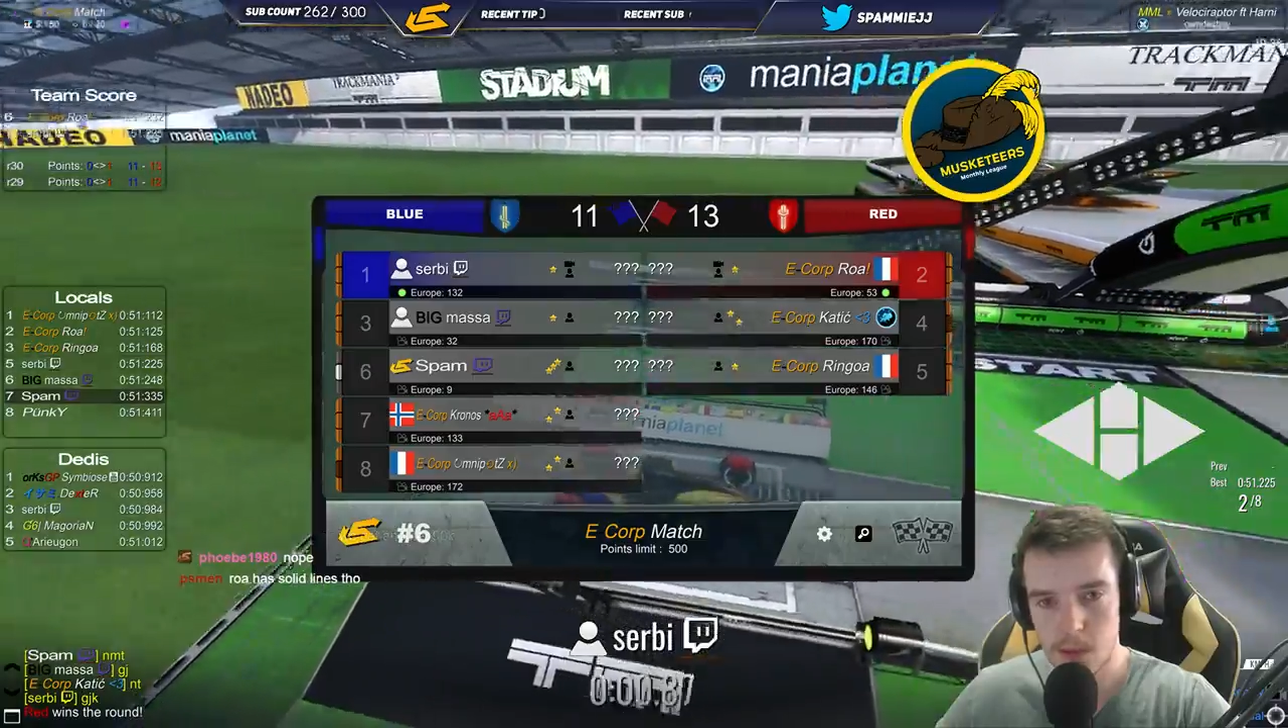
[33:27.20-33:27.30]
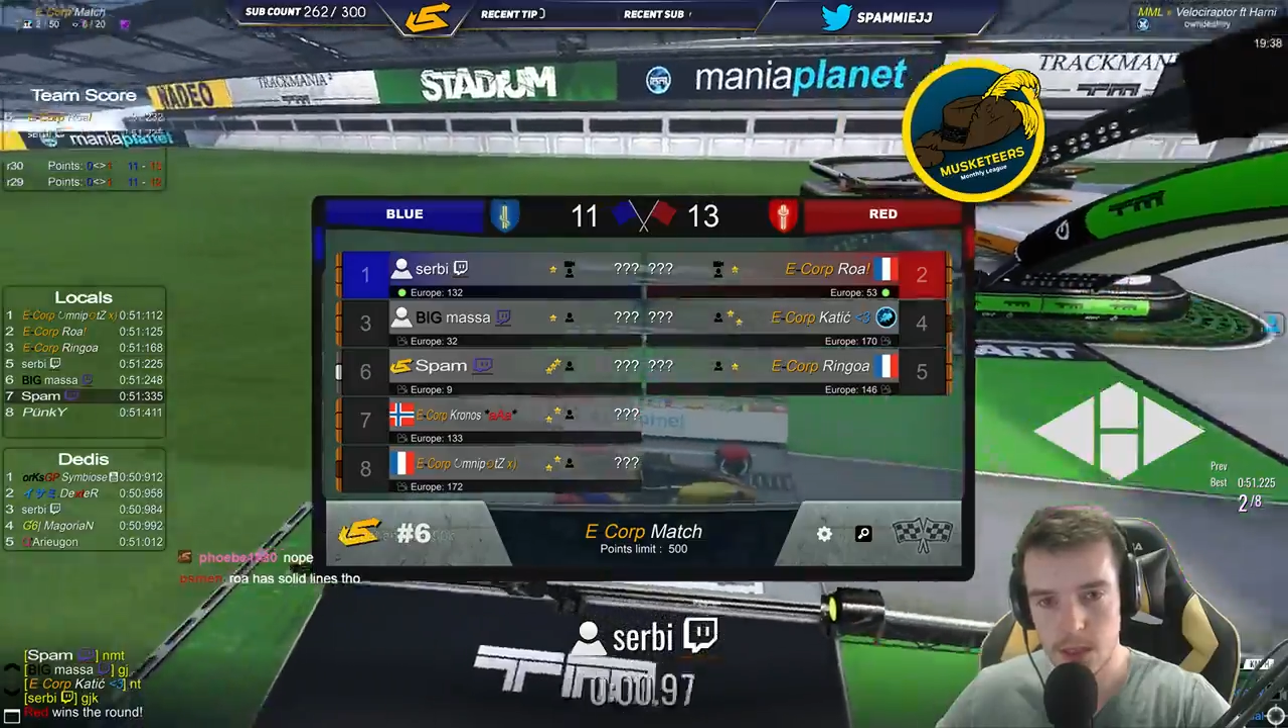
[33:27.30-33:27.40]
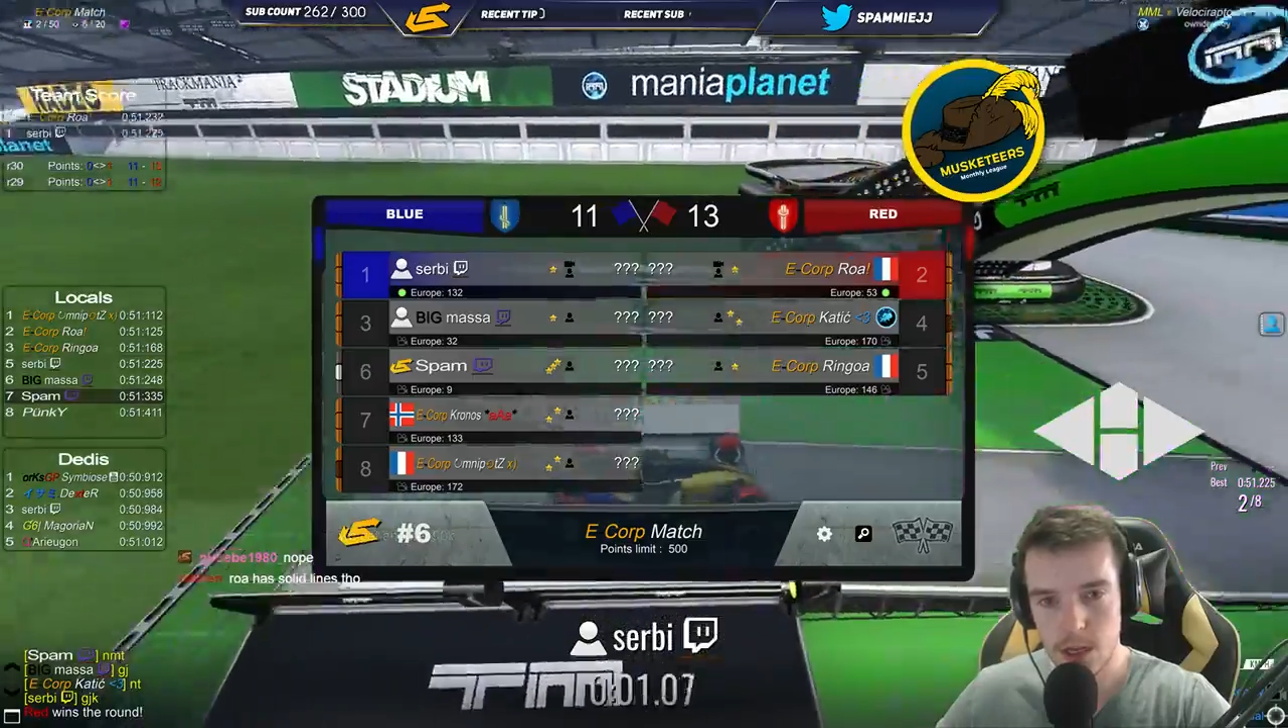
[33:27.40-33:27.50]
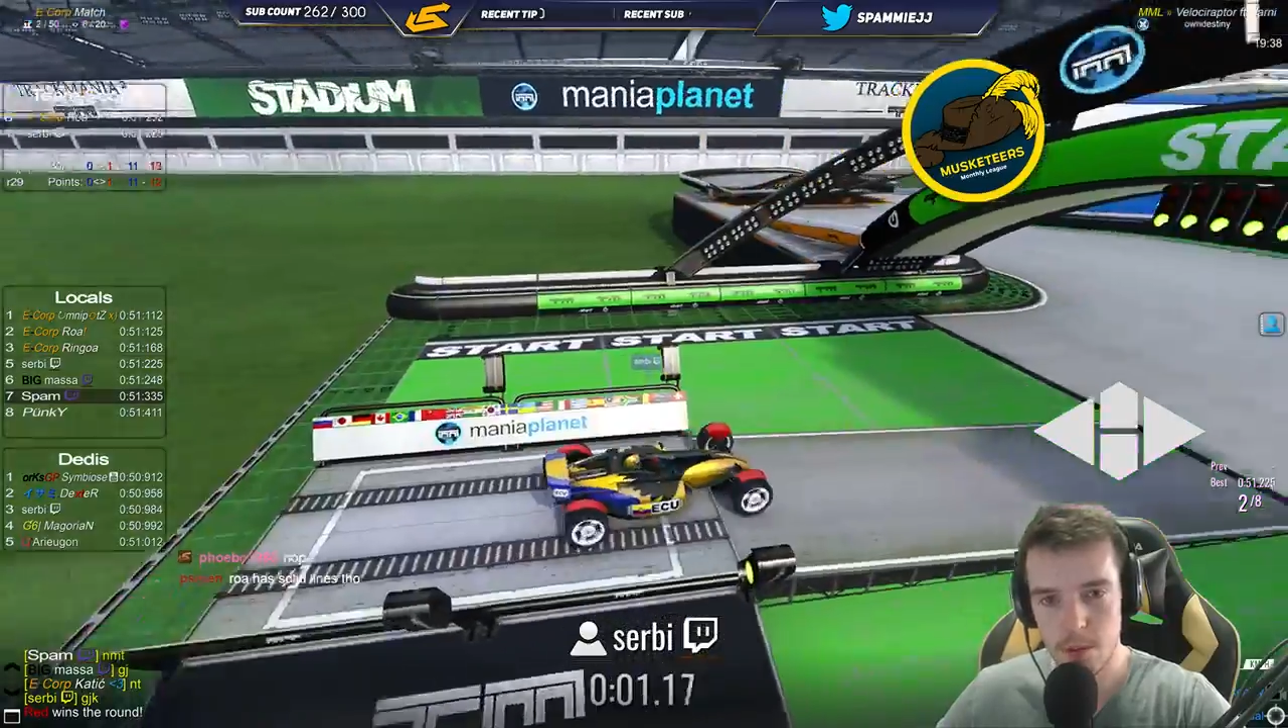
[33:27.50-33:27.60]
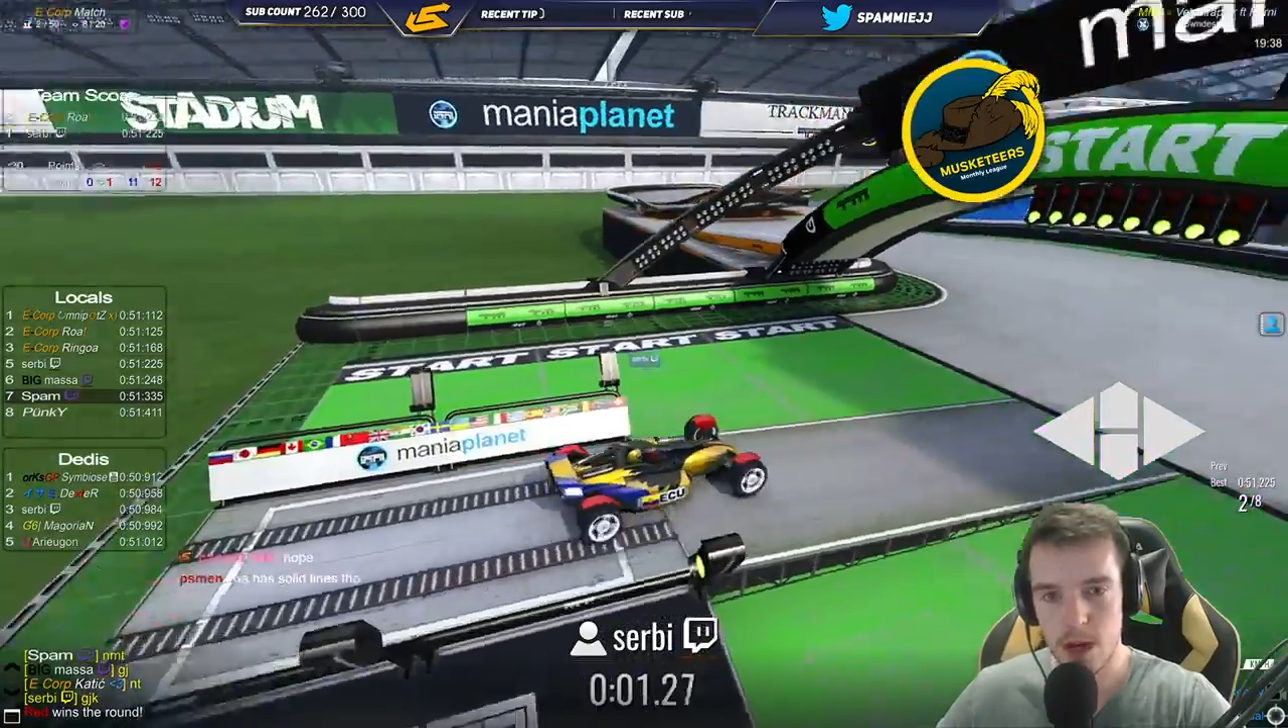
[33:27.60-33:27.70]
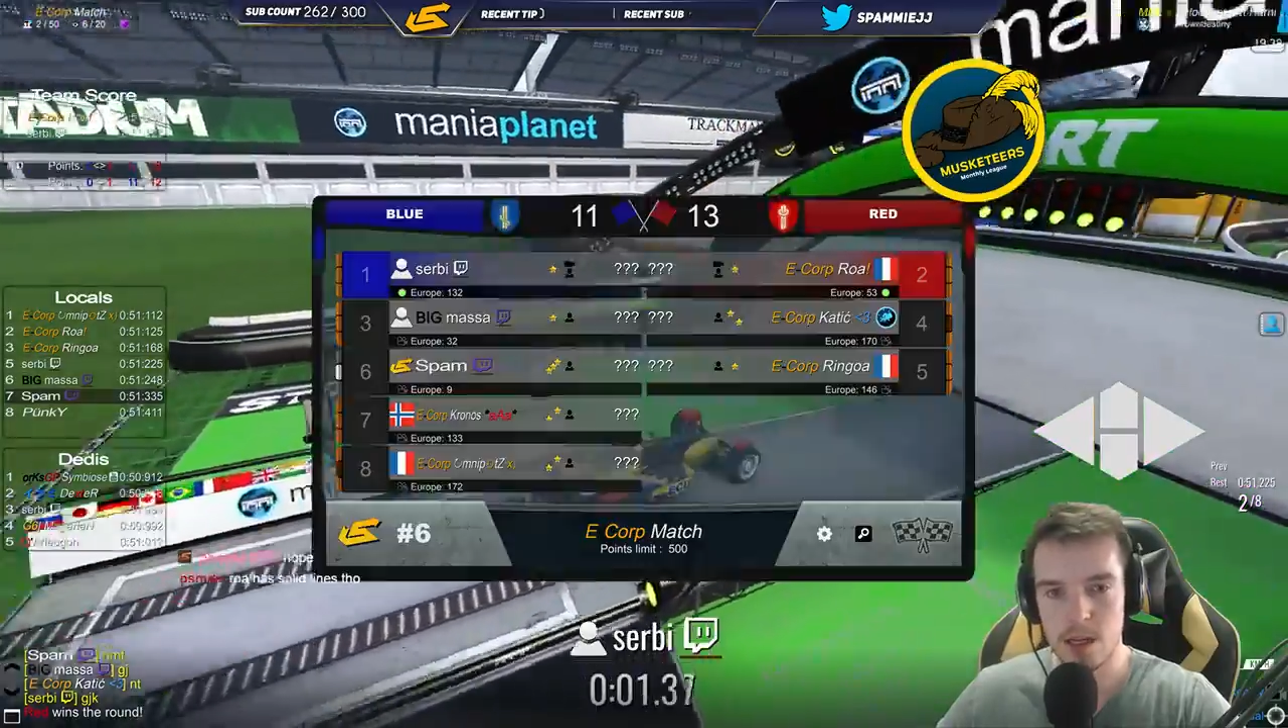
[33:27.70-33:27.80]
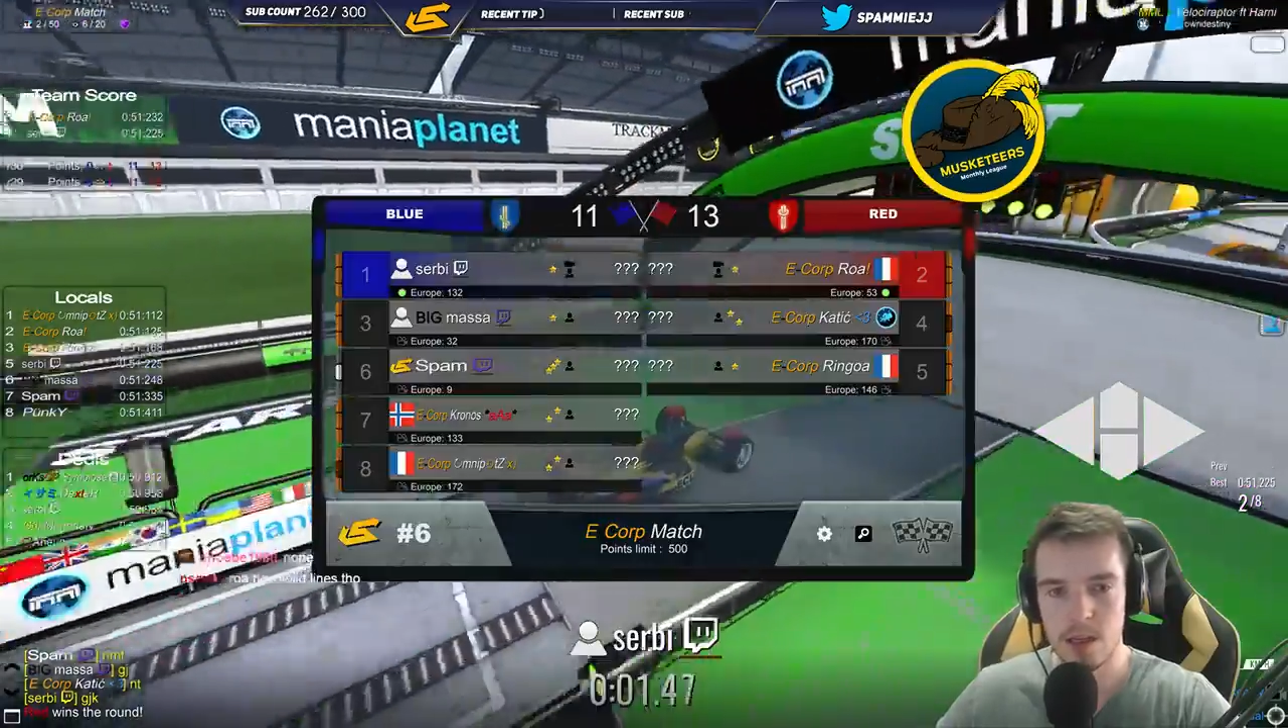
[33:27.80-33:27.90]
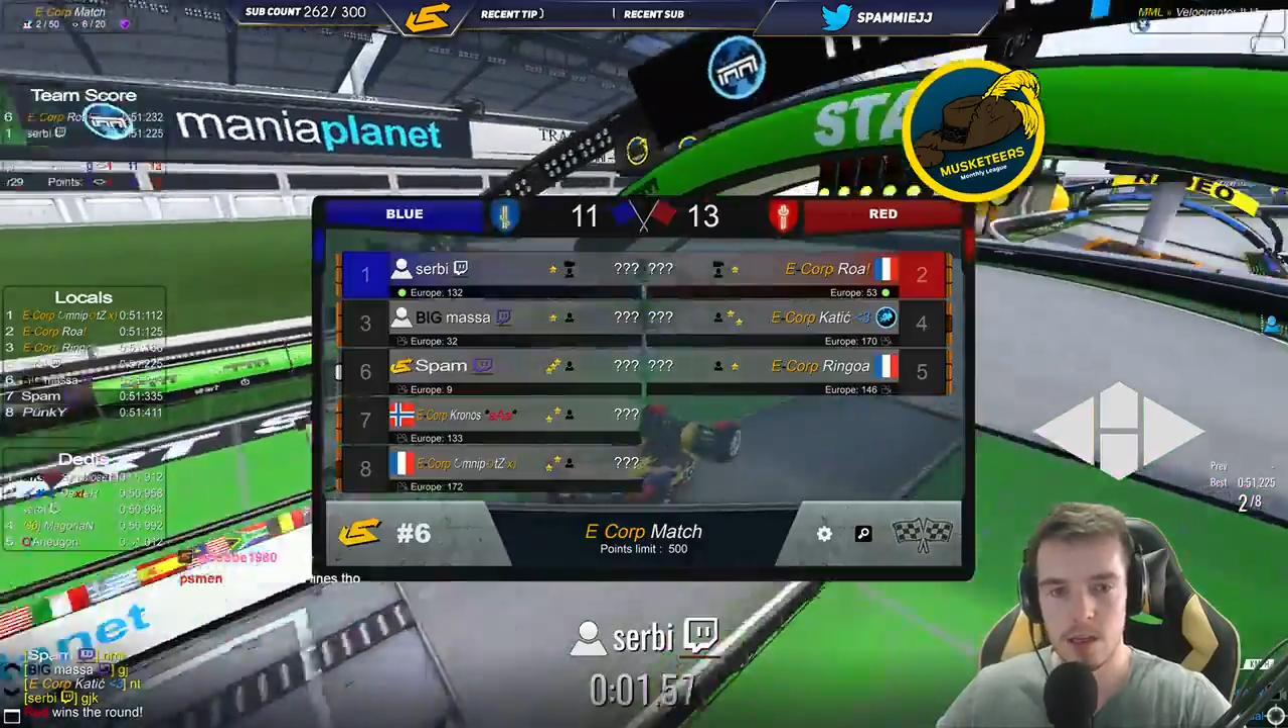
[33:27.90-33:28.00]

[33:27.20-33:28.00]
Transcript: Come on,